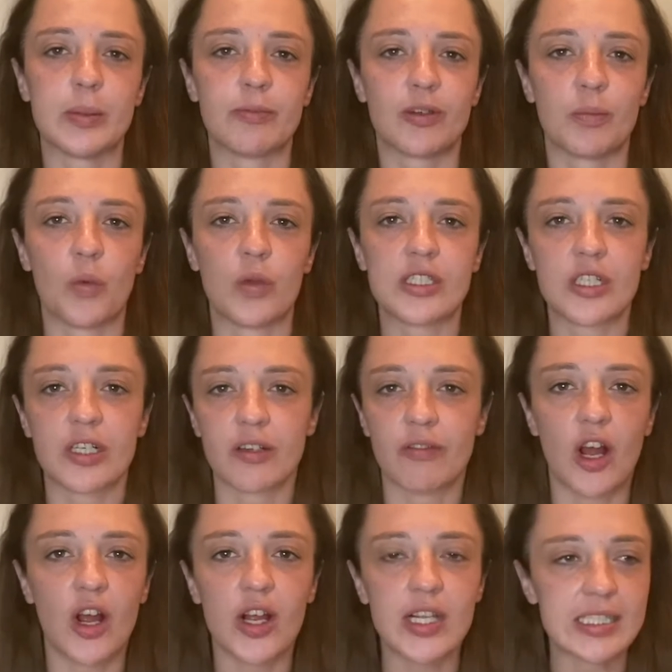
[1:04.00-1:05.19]
from Wizard of
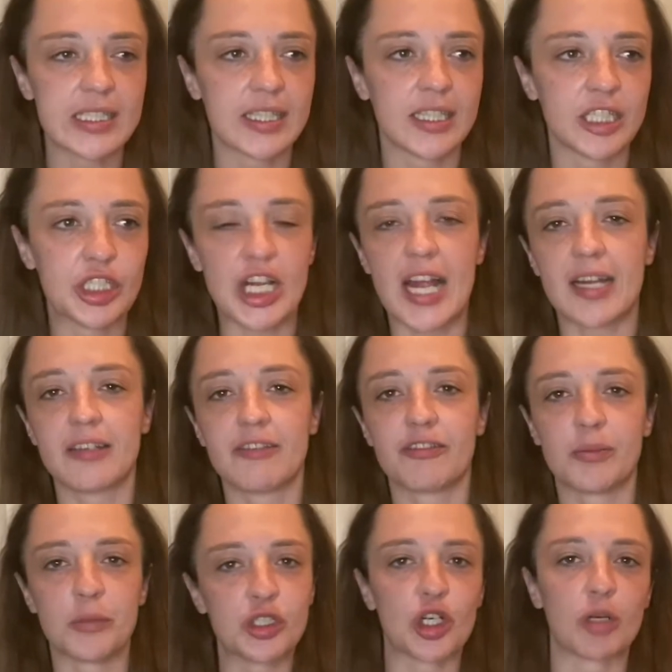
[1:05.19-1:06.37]
Oz and the jacket from
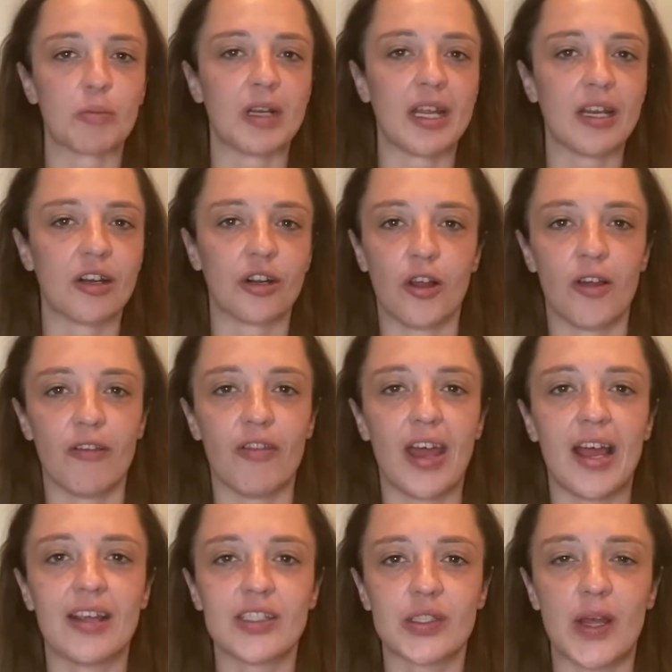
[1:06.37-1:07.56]
the Terminator and all of
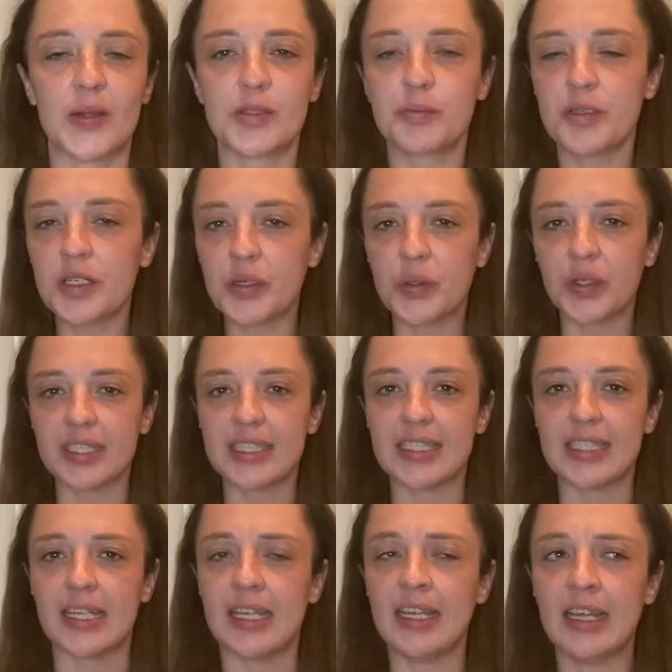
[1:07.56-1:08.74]
that. So that was pretty cool to
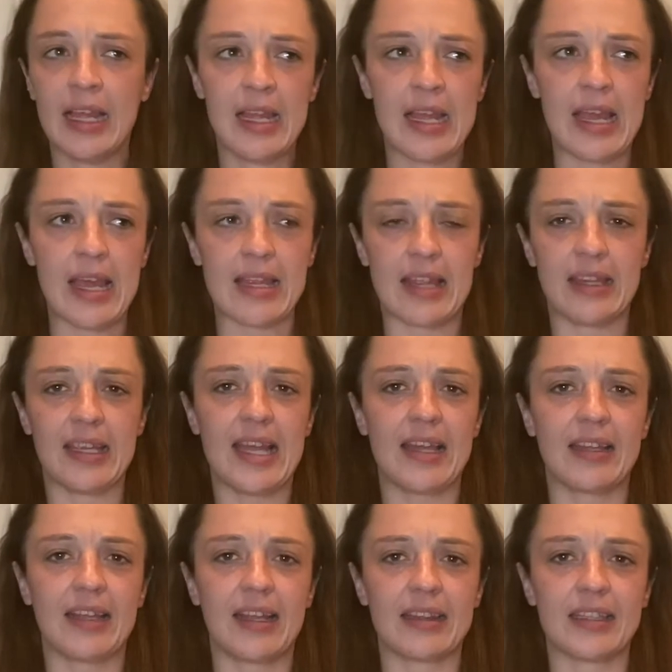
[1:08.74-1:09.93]
see. And then they had
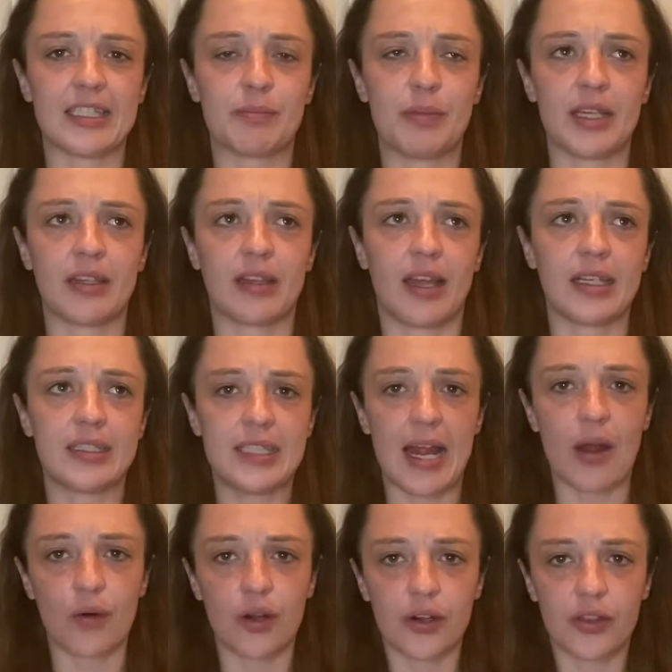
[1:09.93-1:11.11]
like this big like
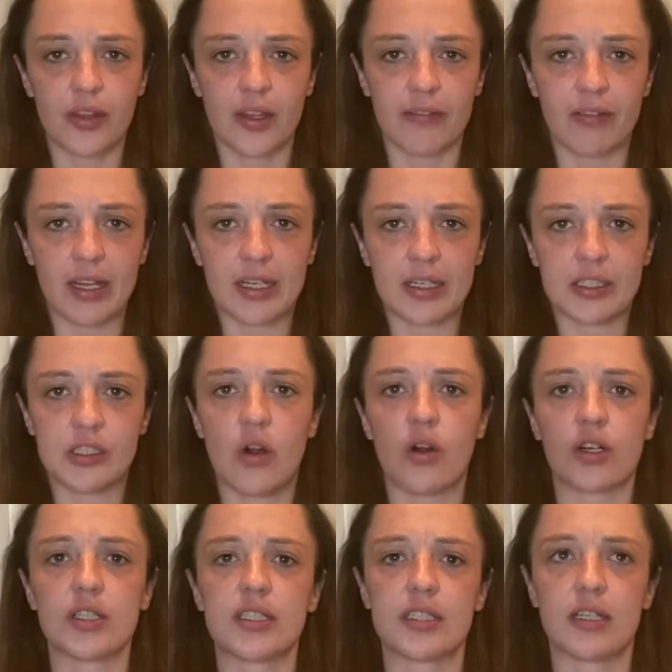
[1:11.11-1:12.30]
tower thing of like
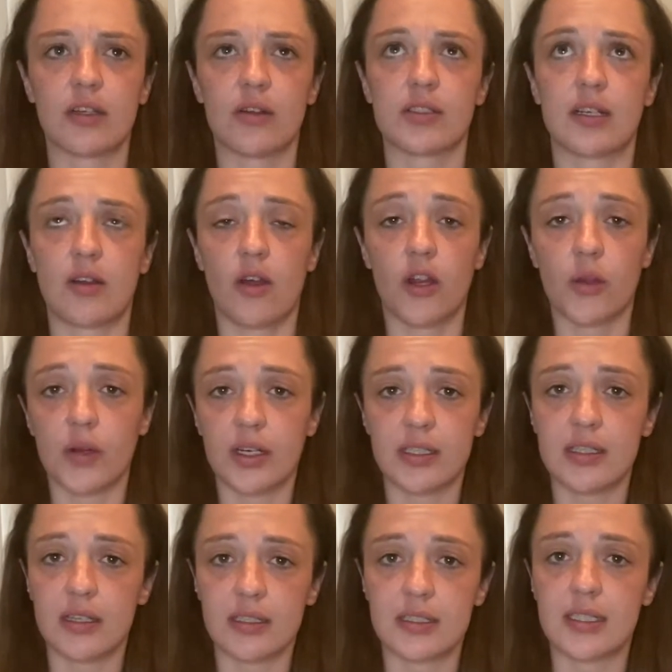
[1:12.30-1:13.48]
guitars that goes like all the way to
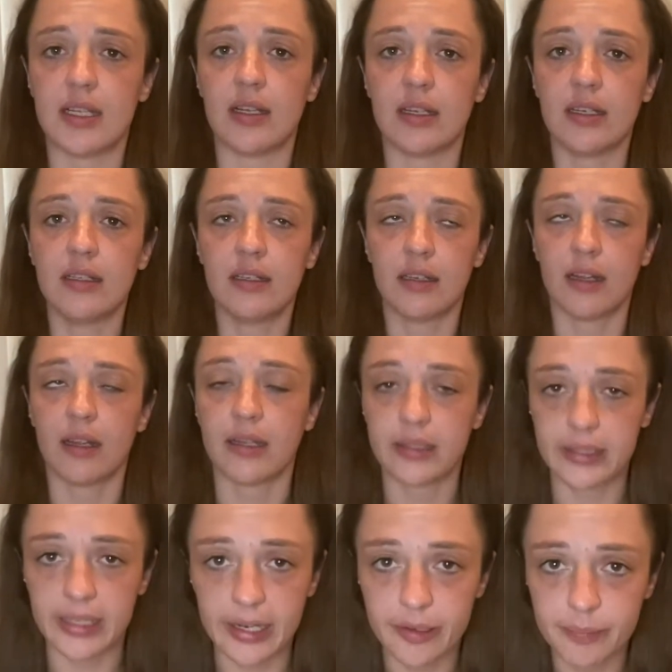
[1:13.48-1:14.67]
the ceiling. Like,
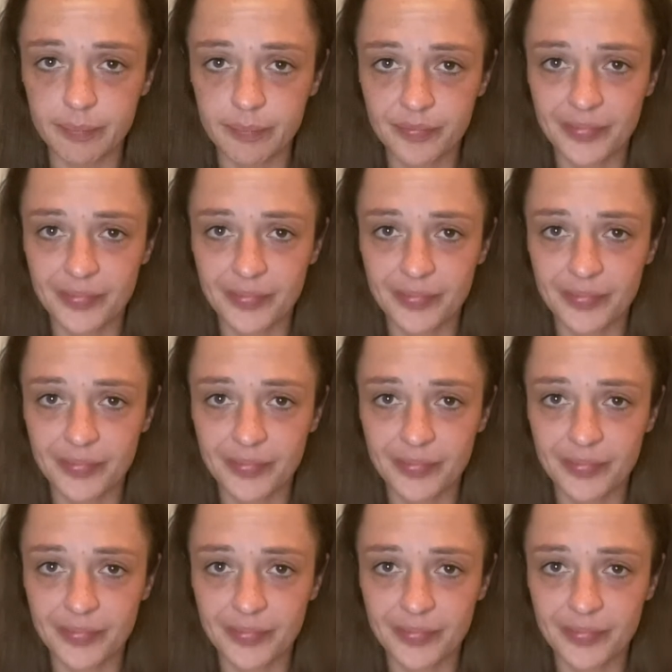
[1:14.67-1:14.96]
bam.